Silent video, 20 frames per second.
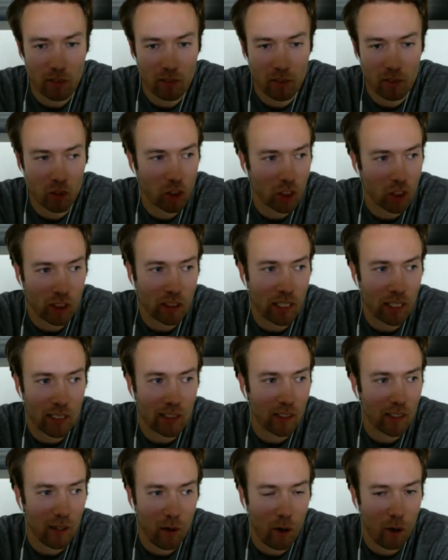just like
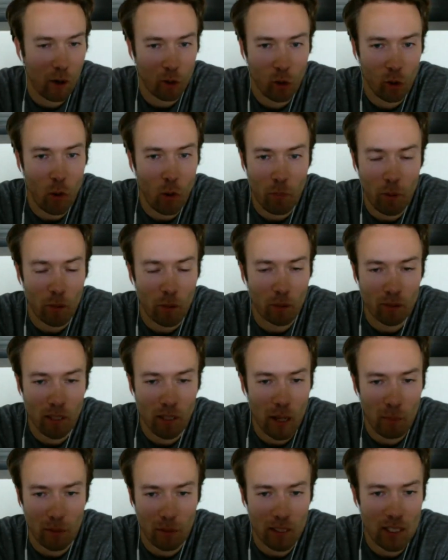there are Cobalt
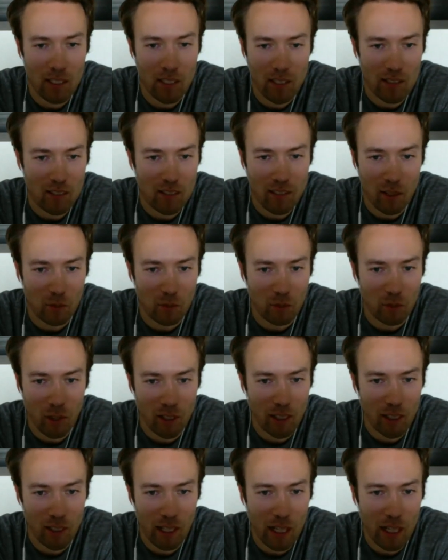applications still running